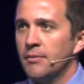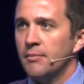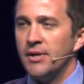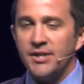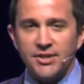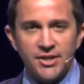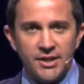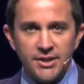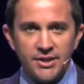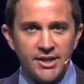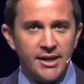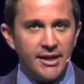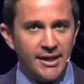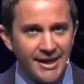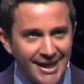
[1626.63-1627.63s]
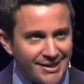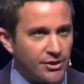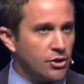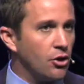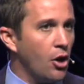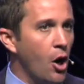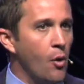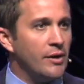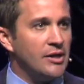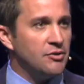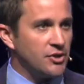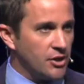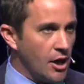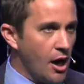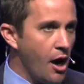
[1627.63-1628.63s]
But he says he, he got the call when he
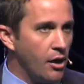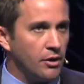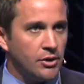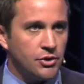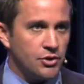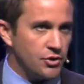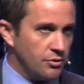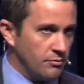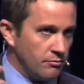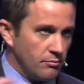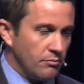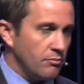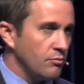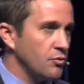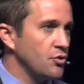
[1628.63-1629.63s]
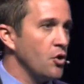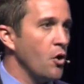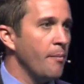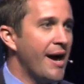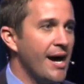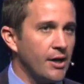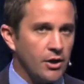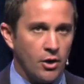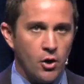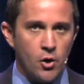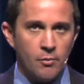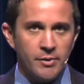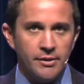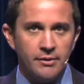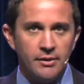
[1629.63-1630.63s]
was in college, drove back
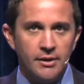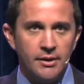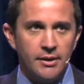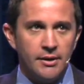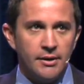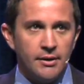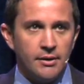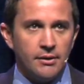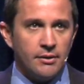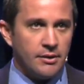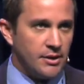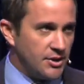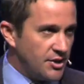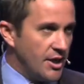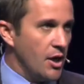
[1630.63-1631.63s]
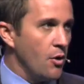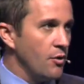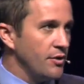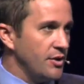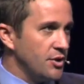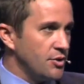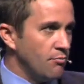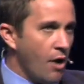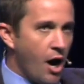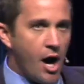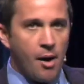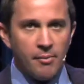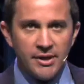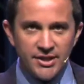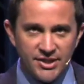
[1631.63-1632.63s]
home, and he's there with his
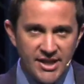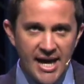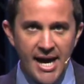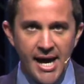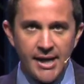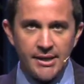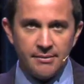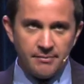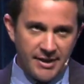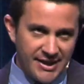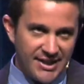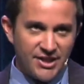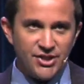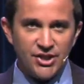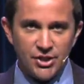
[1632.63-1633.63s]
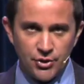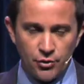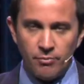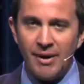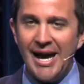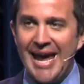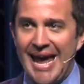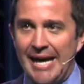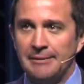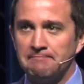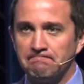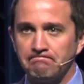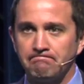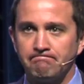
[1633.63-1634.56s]
mom and his dad and, and his sister, my aunt.